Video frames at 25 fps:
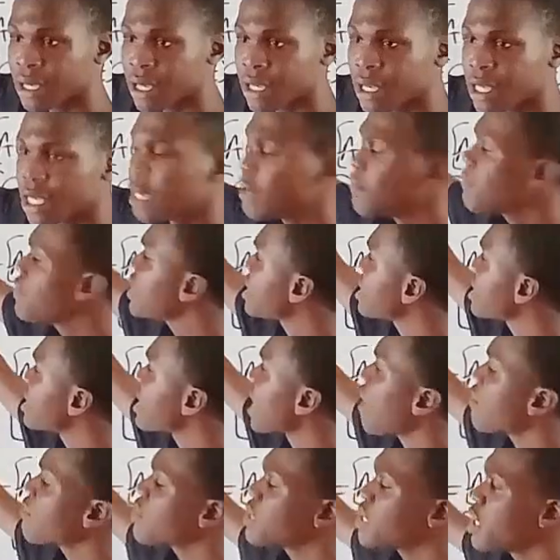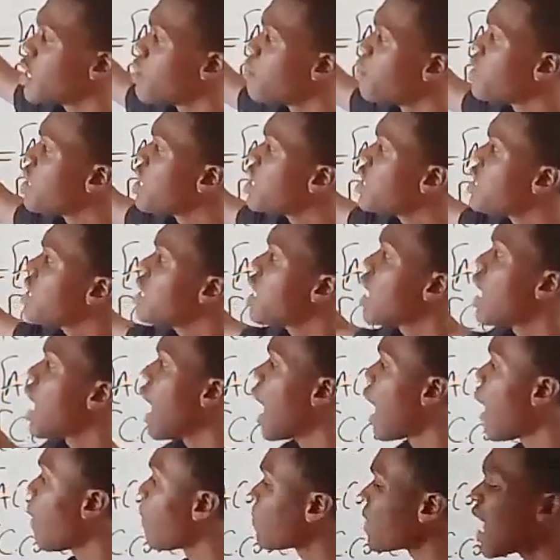If this is having a, meaning
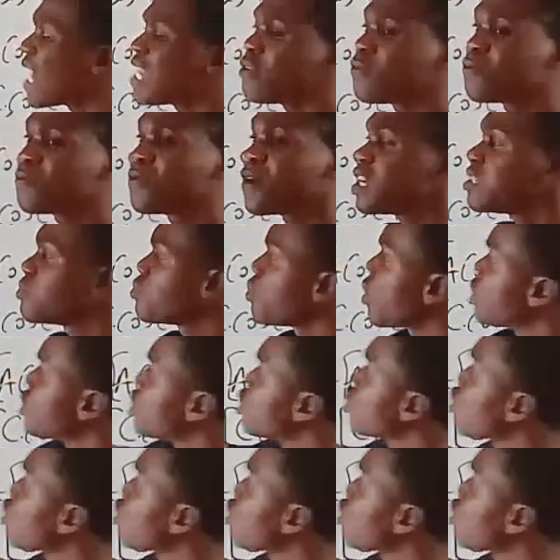apply the first boundary